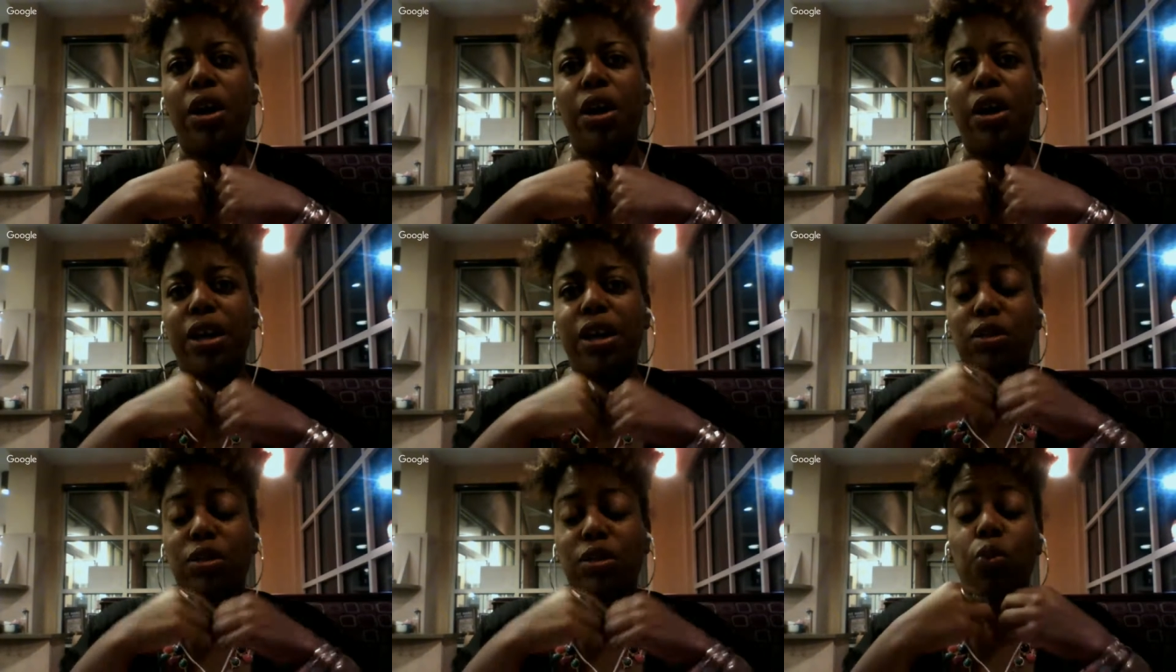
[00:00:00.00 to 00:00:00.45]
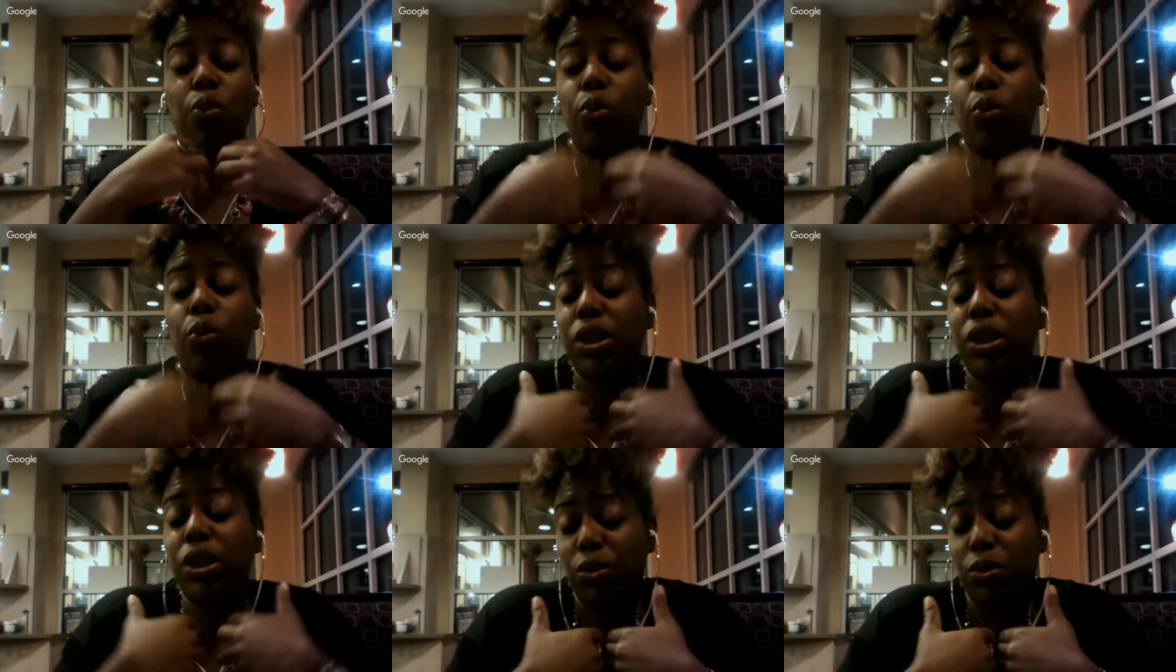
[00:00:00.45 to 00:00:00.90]
to
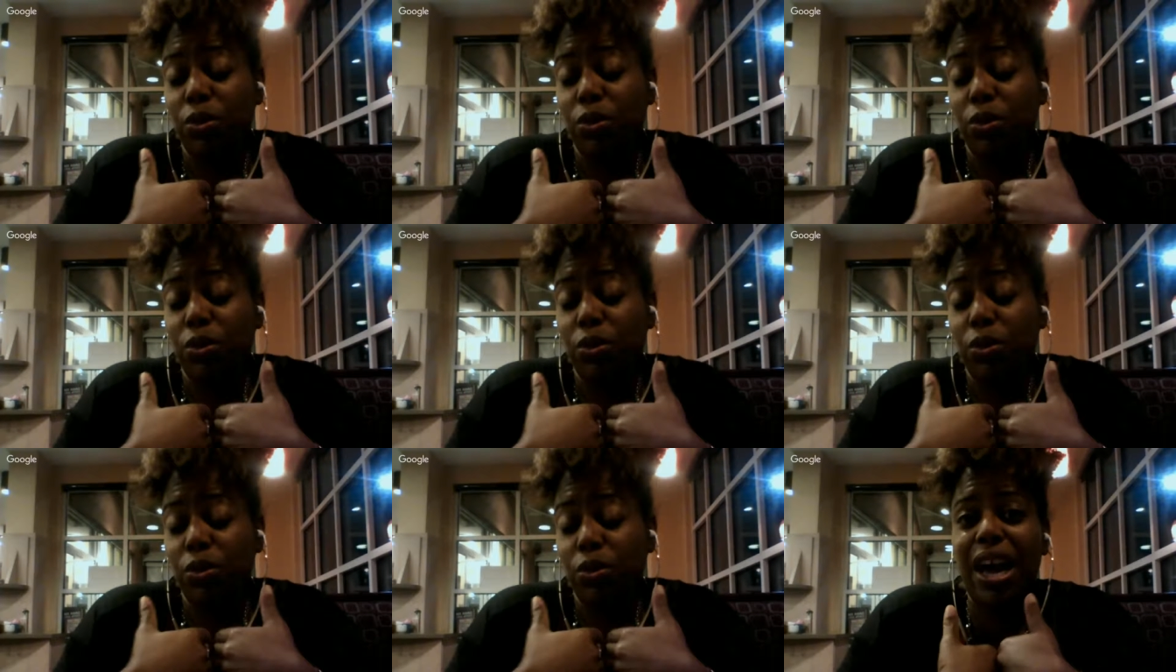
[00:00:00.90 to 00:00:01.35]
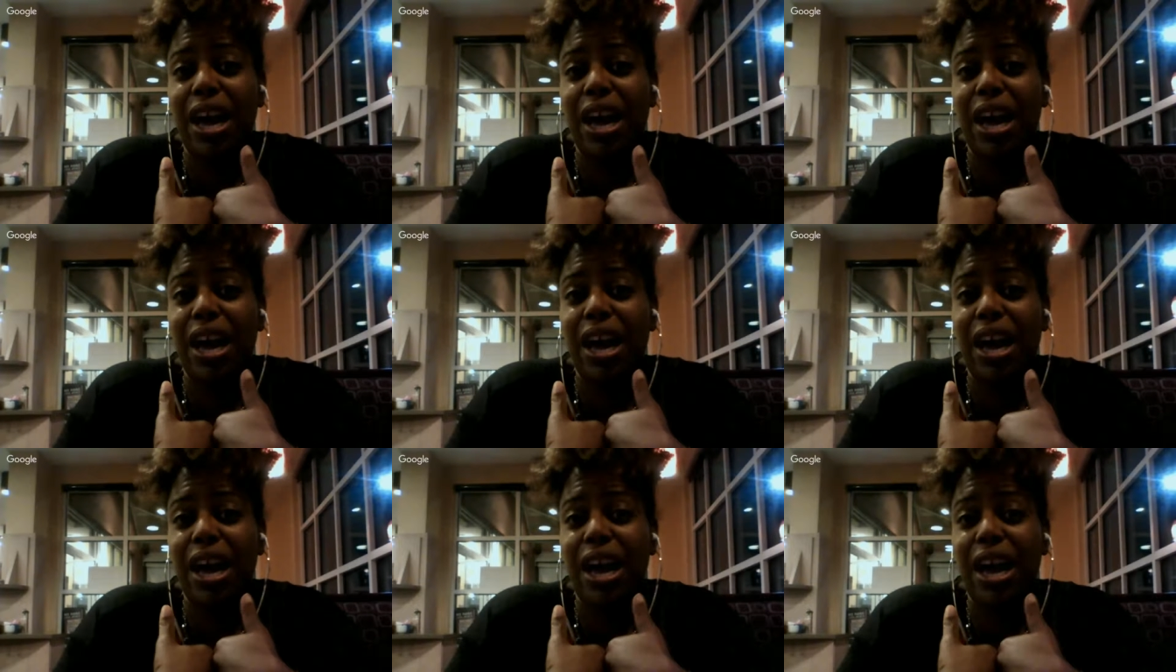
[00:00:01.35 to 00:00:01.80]
what that kind of
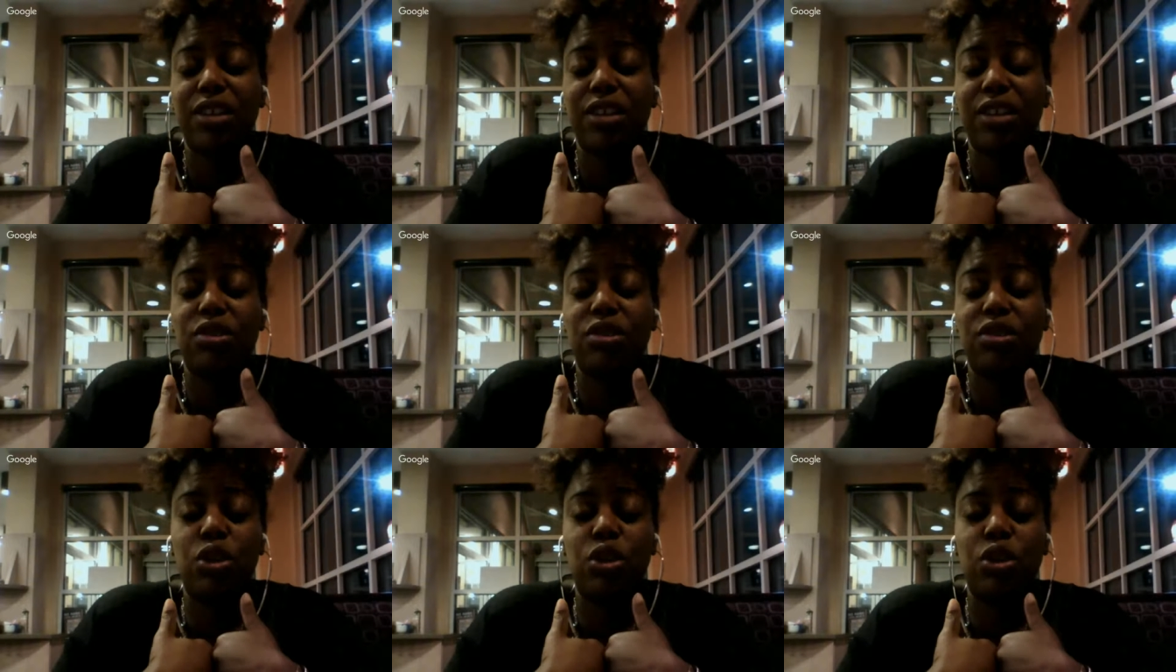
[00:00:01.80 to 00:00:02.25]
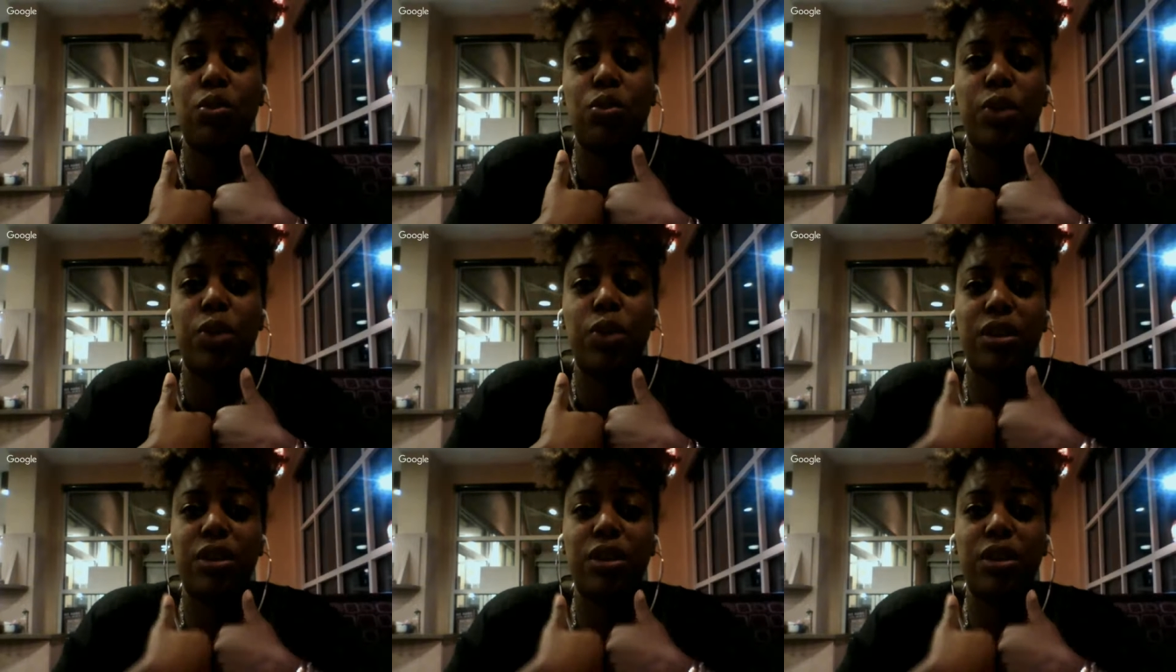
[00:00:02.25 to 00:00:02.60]
connects to you with,